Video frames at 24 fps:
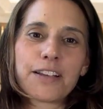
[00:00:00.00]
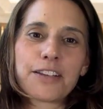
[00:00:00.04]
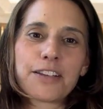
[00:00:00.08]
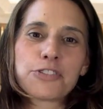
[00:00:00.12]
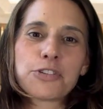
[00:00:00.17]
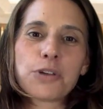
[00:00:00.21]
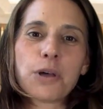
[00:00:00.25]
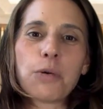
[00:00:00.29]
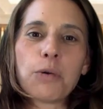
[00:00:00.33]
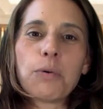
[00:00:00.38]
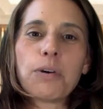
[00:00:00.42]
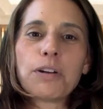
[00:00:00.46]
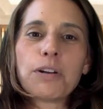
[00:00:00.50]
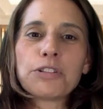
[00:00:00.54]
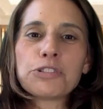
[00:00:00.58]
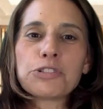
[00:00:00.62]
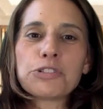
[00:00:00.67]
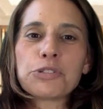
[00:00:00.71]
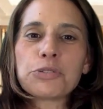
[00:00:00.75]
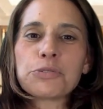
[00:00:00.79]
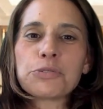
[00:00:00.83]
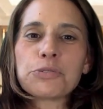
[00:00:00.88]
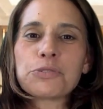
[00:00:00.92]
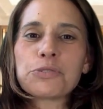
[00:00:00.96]
So I want
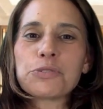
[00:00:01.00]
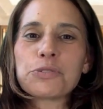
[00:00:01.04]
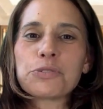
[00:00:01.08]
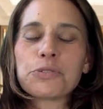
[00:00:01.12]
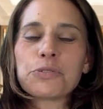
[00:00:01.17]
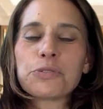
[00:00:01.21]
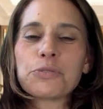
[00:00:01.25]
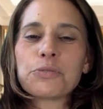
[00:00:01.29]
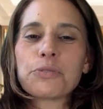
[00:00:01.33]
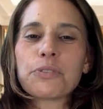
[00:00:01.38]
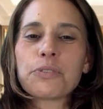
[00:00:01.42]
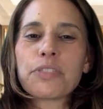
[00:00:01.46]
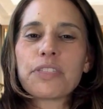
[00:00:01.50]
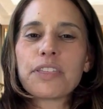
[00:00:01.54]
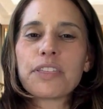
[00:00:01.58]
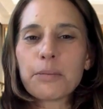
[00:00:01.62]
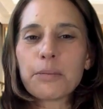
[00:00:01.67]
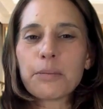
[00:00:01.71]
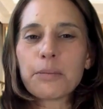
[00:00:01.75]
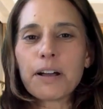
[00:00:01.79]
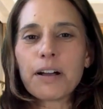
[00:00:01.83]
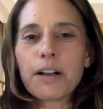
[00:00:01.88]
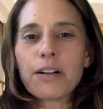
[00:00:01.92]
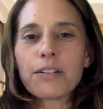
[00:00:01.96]
you to think
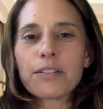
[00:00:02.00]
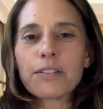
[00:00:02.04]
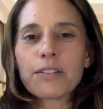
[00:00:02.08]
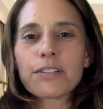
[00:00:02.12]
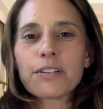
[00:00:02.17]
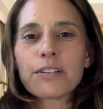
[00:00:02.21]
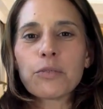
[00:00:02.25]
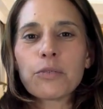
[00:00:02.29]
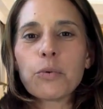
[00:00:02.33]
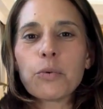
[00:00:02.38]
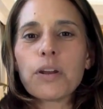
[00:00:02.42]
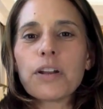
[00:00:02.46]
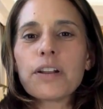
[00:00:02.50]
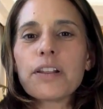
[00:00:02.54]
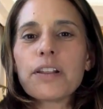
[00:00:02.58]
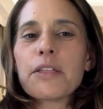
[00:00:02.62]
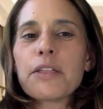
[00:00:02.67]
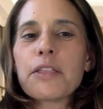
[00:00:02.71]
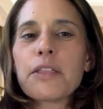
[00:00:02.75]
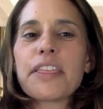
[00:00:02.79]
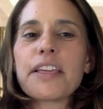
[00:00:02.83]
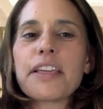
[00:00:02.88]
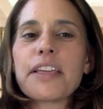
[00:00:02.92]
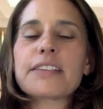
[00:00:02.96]
about what are
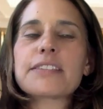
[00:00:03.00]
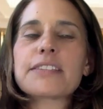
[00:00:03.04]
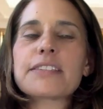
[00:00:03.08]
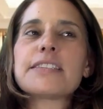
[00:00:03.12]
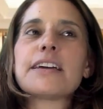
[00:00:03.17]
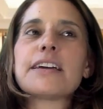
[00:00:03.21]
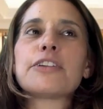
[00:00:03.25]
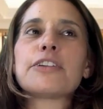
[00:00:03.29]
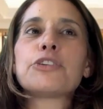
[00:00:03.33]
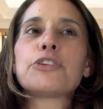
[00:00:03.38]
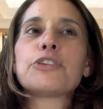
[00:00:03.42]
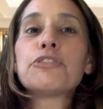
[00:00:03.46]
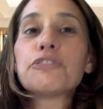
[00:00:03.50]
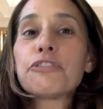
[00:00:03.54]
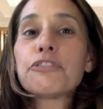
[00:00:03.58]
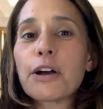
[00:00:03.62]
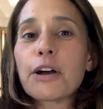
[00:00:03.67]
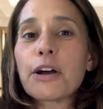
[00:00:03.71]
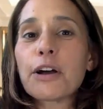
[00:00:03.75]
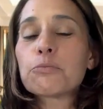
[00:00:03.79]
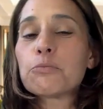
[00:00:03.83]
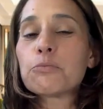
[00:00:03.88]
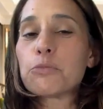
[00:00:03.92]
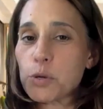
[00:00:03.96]
the things that you
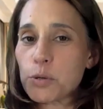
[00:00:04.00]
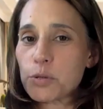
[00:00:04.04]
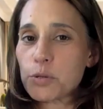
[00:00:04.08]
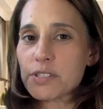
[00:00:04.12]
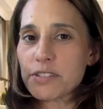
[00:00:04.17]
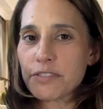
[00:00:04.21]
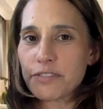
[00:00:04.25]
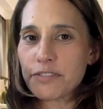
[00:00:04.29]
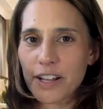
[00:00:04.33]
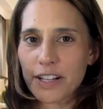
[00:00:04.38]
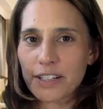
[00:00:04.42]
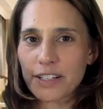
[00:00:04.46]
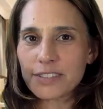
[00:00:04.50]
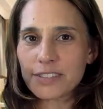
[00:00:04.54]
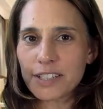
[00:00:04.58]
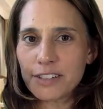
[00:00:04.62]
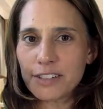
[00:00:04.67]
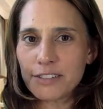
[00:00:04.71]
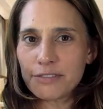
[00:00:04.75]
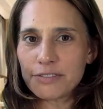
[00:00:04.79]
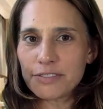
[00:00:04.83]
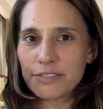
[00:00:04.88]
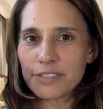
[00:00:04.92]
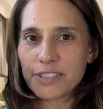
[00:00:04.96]
found most
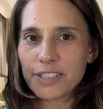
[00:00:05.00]
effective